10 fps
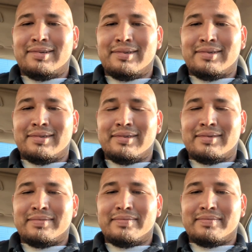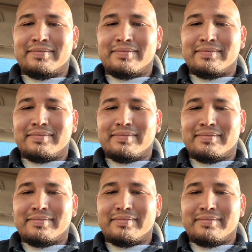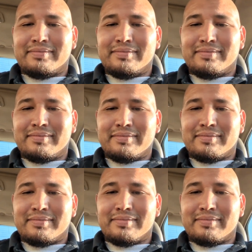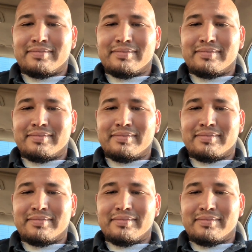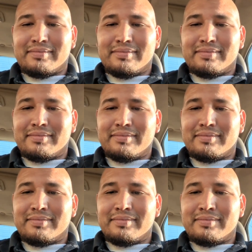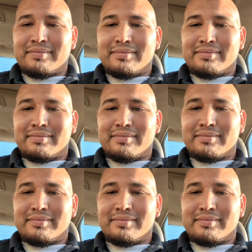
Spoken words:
Nobody speaks.